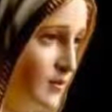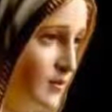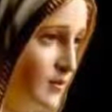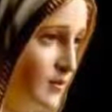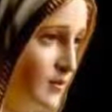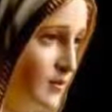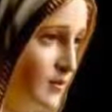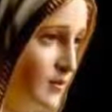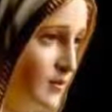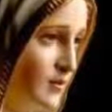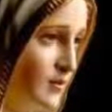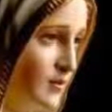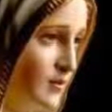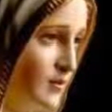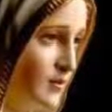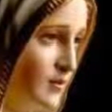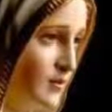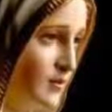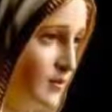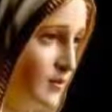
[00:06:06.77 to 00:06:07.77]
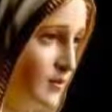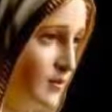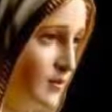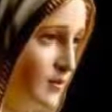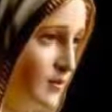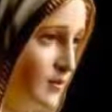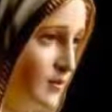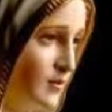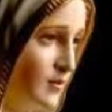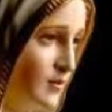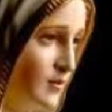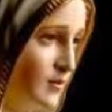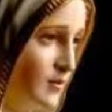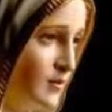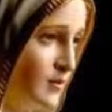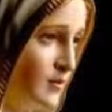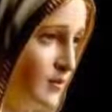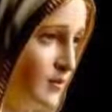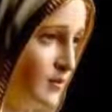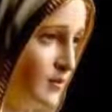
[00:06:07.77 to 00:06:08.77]

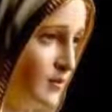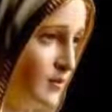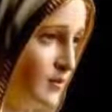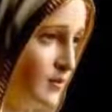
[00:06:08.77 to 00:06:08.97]
Nothing is said.